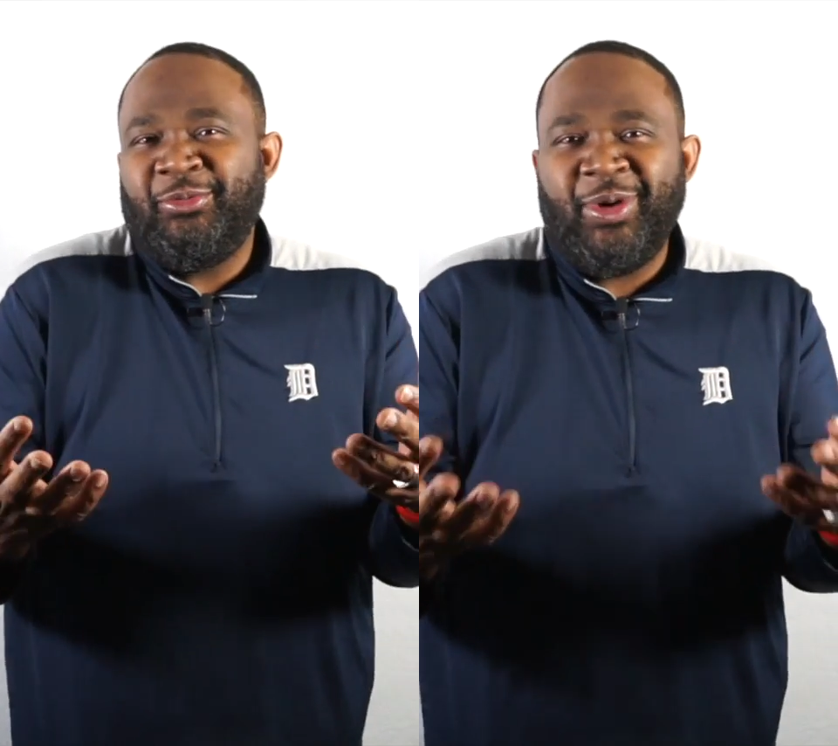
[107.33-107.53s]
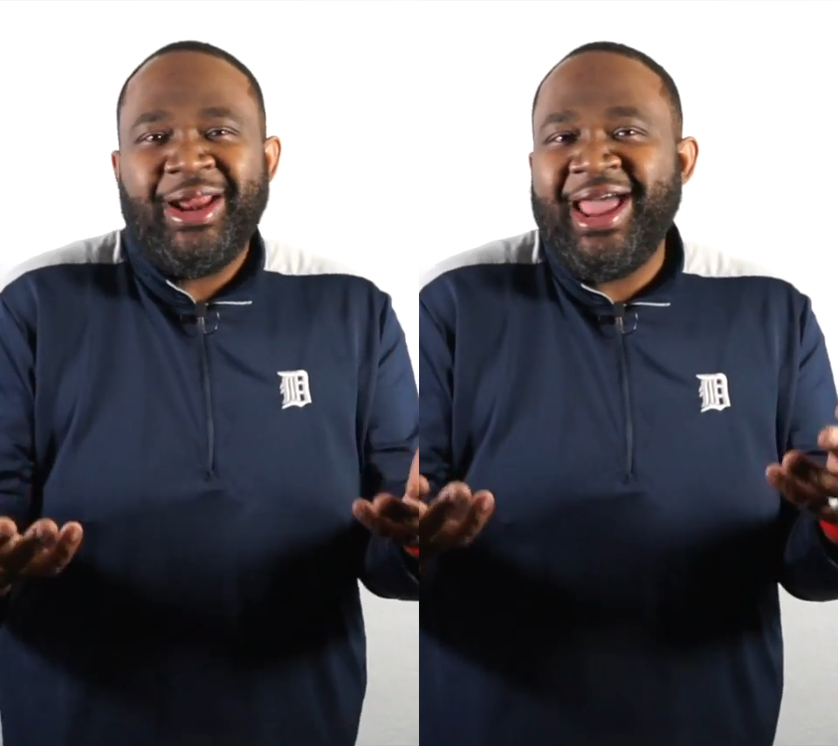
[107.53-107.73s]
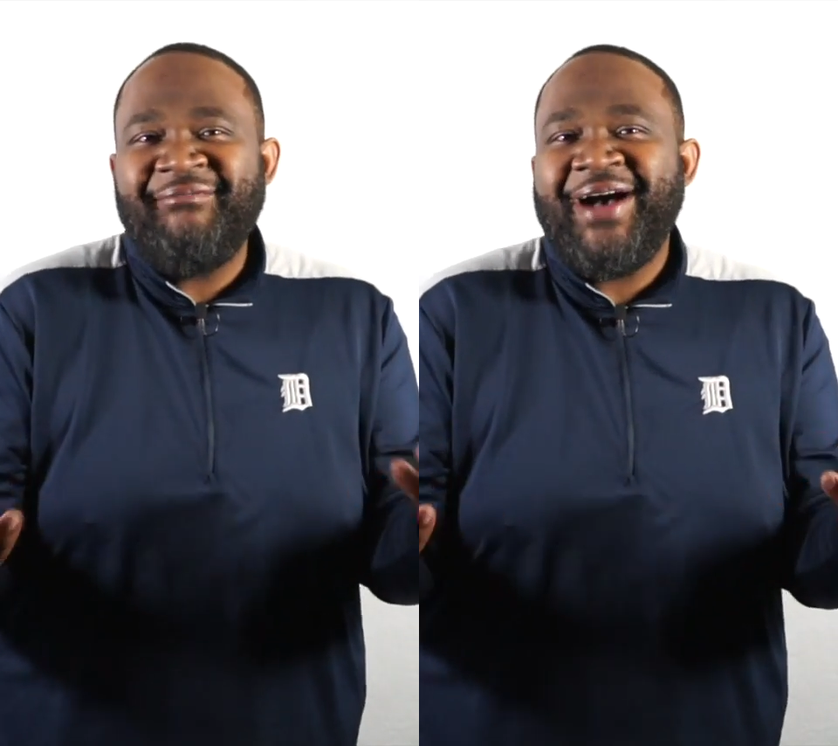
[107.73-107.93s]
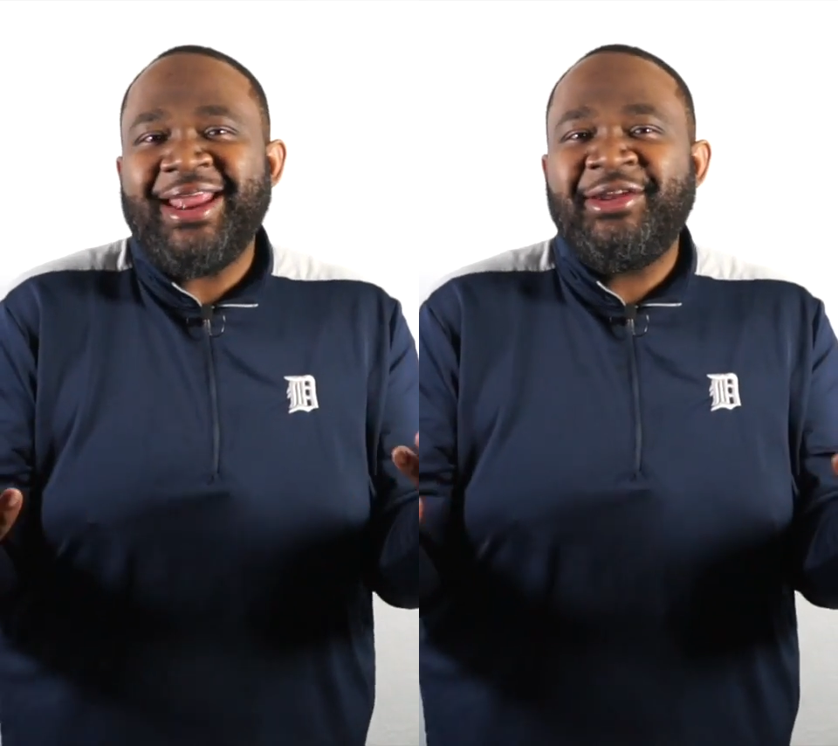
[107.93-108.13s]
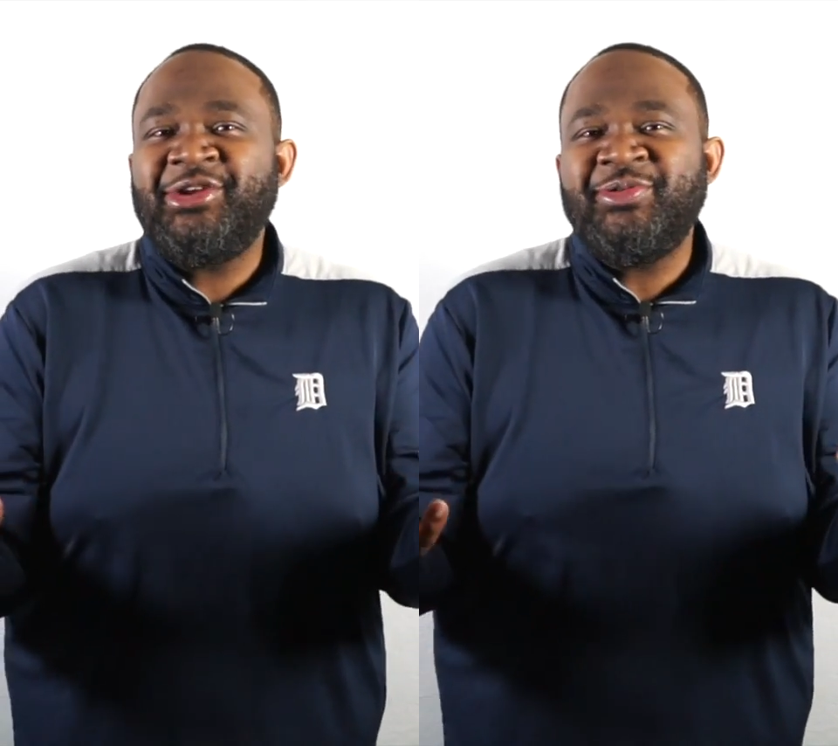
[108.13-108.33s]
what have
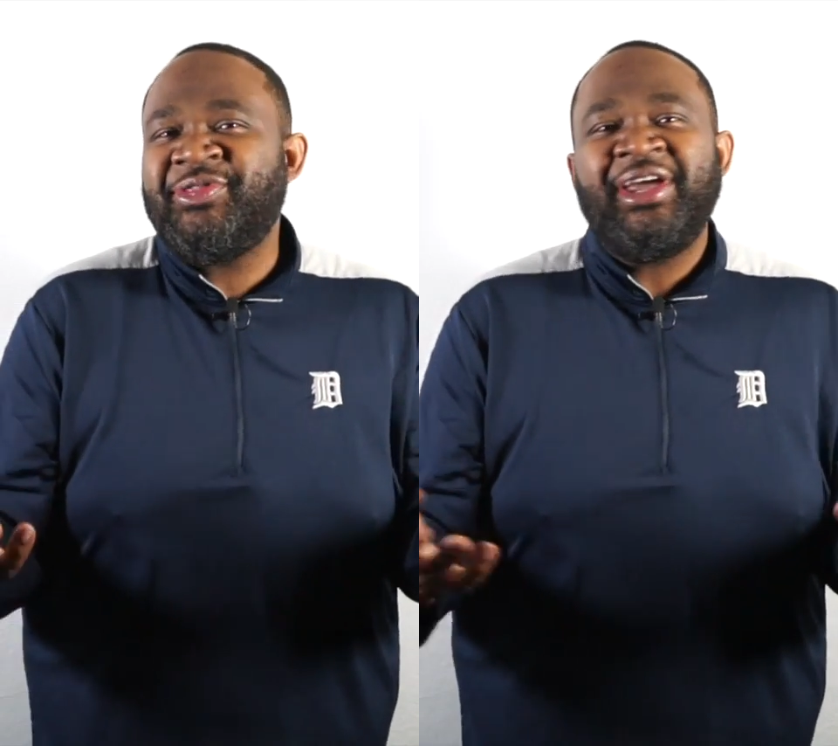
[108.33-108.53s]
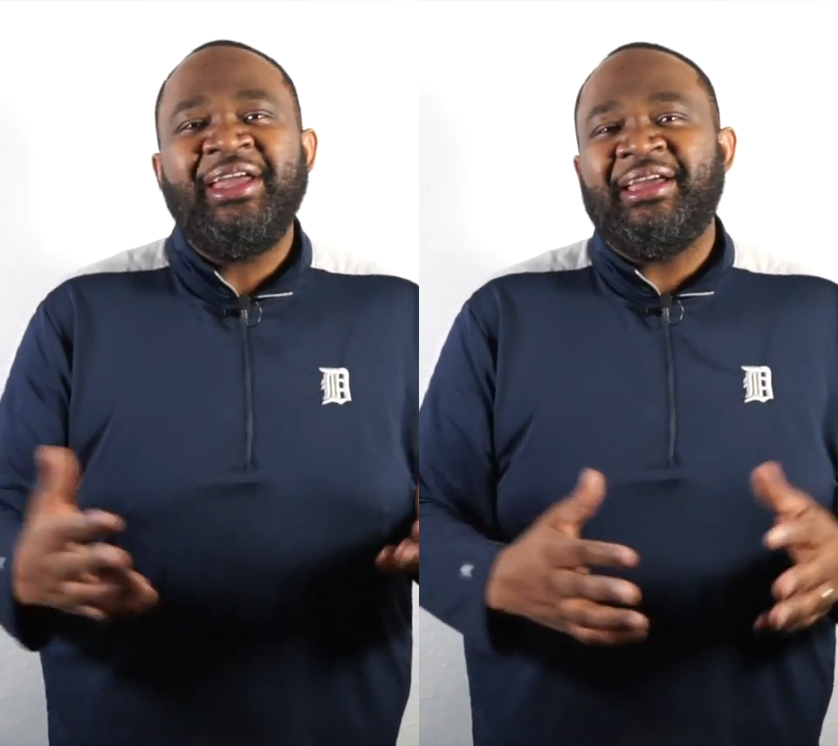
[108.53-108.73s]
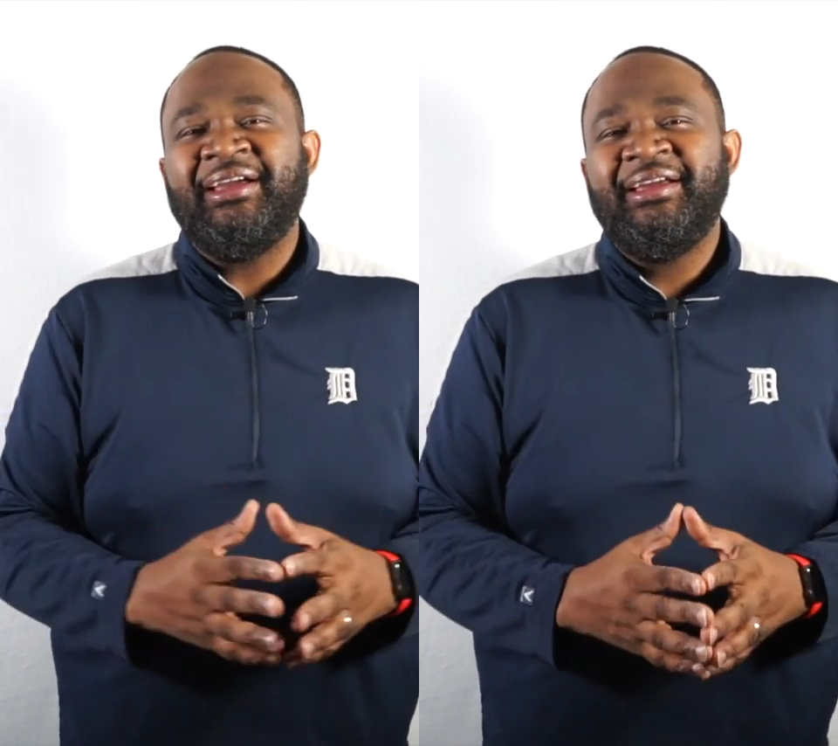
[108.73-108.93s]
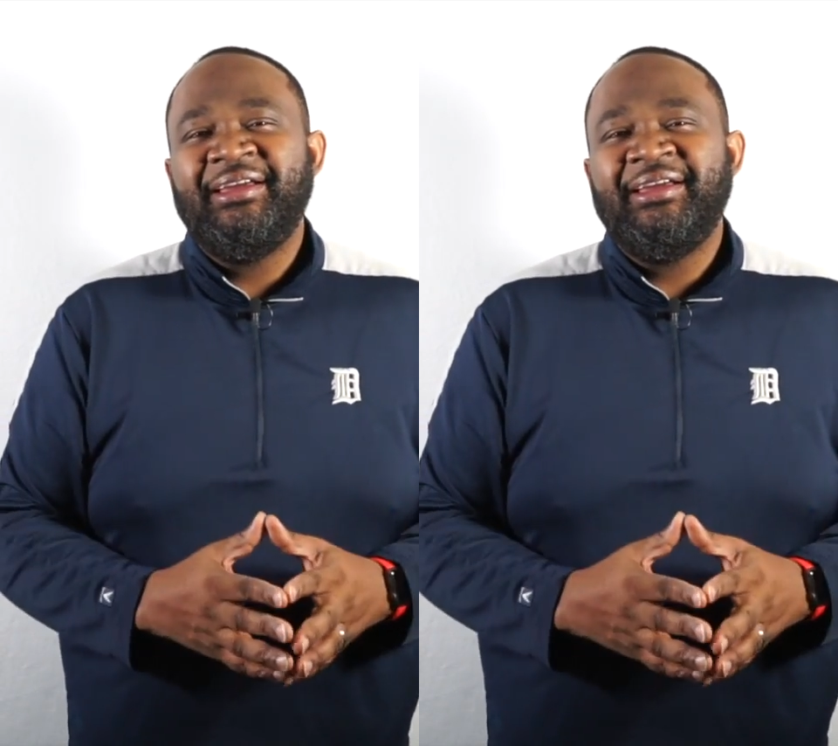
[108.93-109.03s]
I to do with thee?